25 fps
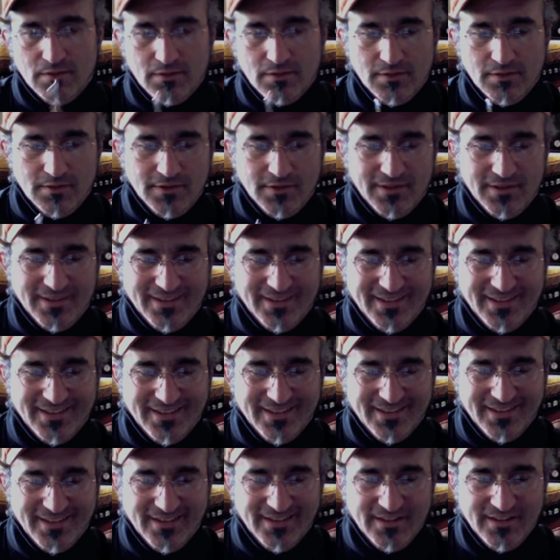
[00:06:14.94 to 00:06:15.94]

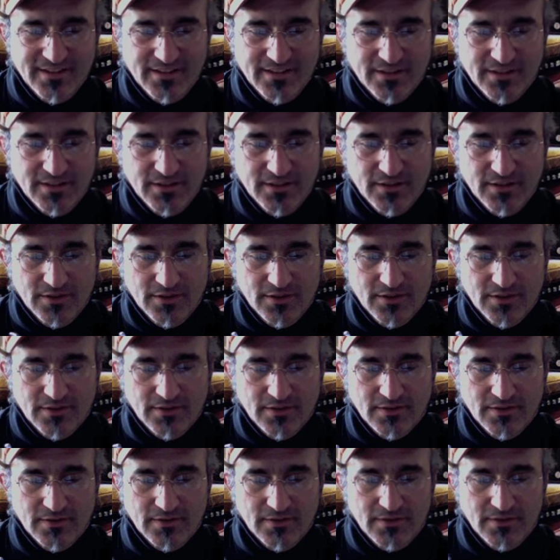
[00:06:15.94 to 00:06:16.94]

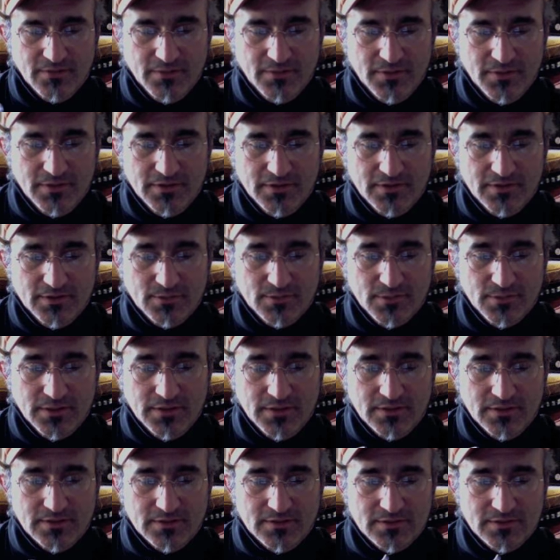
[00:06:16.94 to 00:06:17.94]
One of these
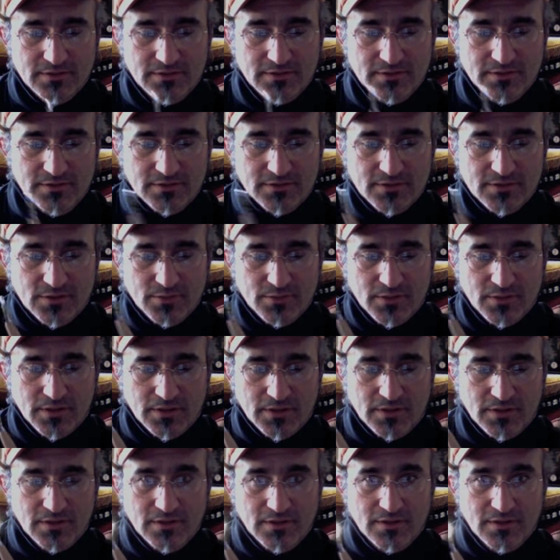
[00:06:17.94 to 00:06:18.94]
ways it's going to work.
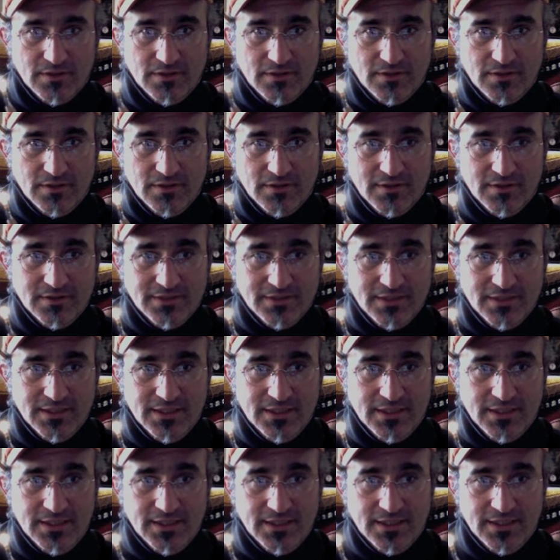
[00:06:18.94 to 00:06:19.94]

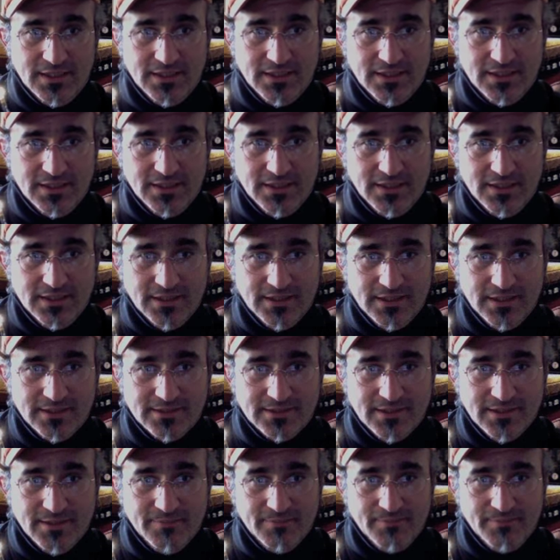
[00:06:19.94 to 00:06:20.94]
Ta-da! It lights
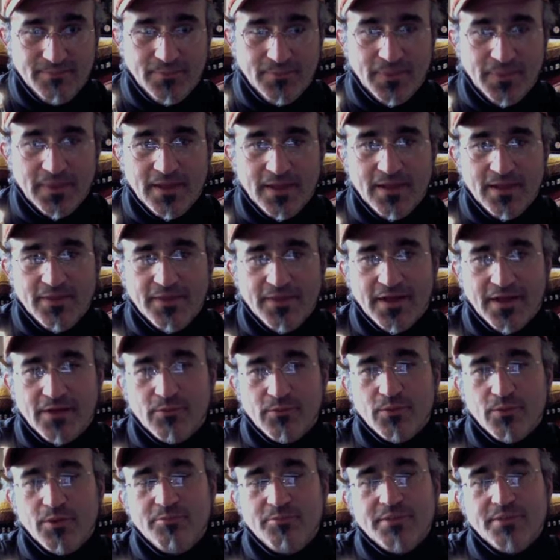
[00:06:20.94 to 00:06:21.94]
up. That
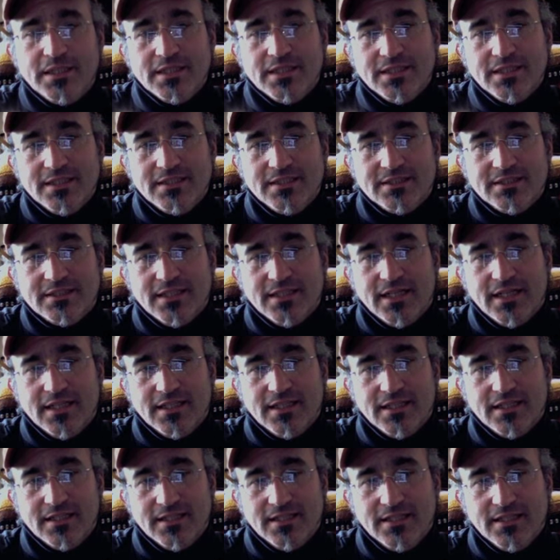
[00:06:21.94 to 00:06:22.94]
will be inset
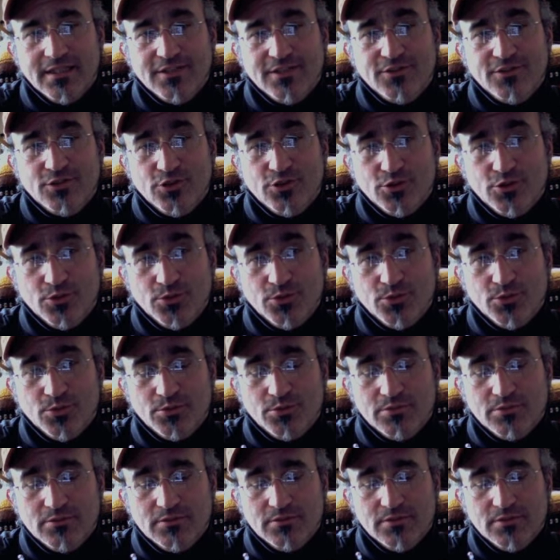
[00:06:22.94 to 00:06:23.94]
into
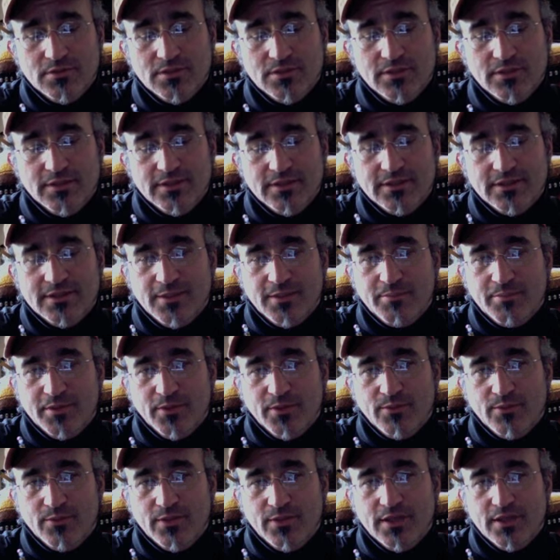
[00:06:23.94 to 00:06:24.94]
the tip of the
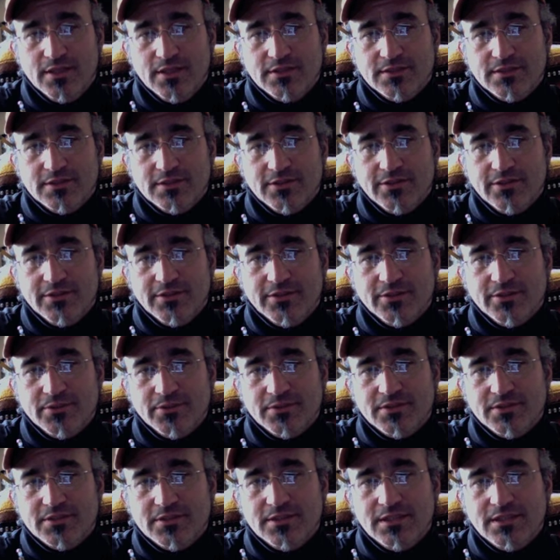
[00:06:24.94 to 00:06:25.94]
wand so you don't
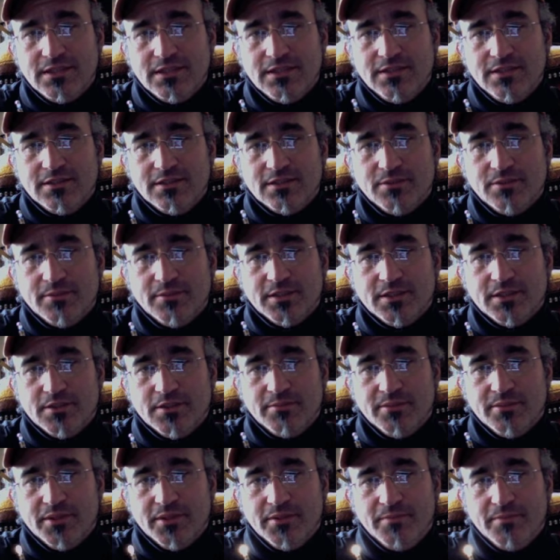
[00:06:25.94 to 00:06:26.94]
see so much of the
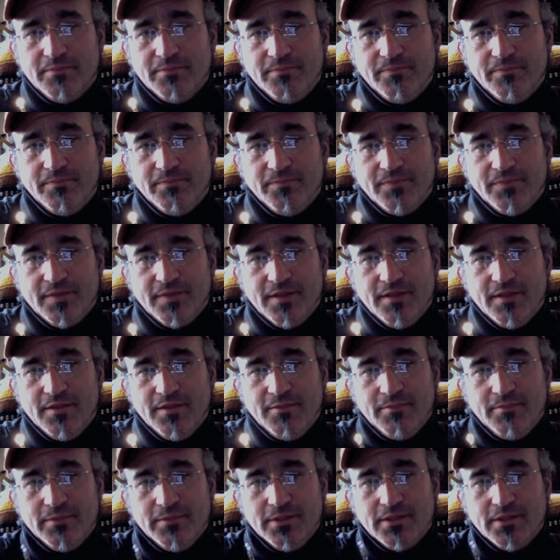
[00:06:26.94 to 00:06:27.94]
bulb.
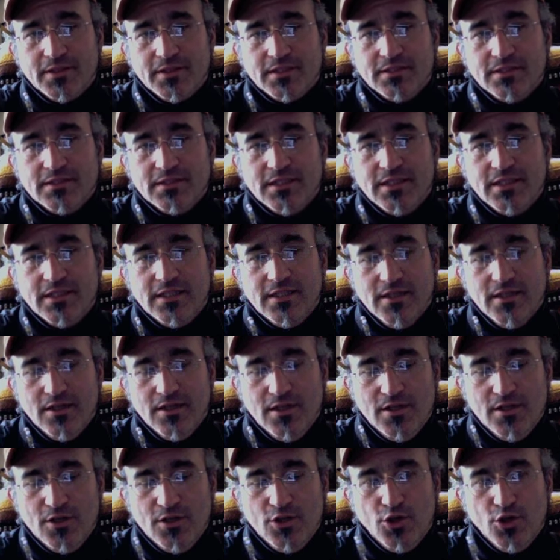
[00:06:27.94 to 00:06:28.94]
But you can see
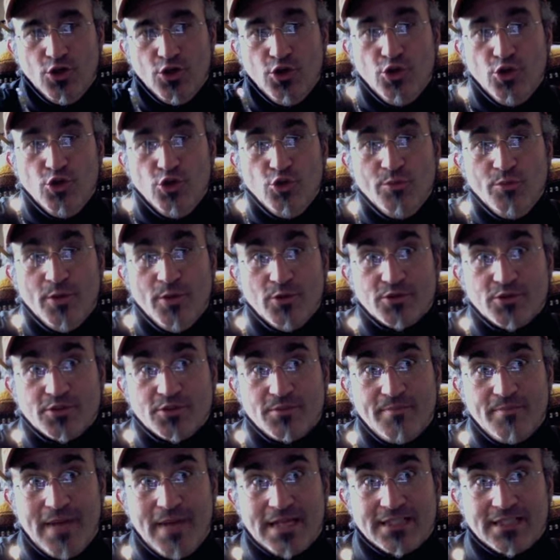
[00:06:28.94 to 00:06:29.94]
Lumos
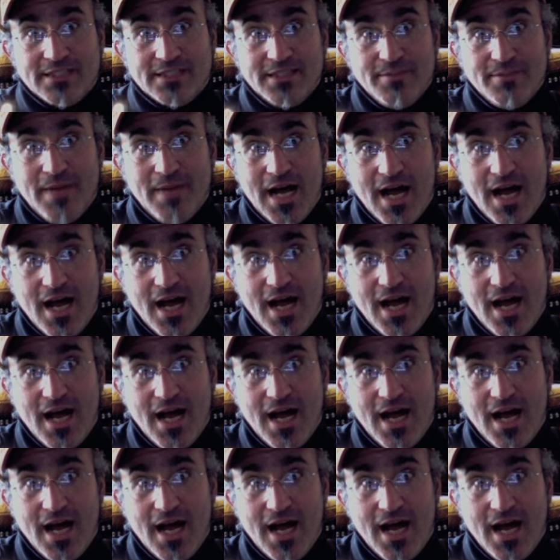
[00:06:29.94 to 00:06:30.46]
Maxima.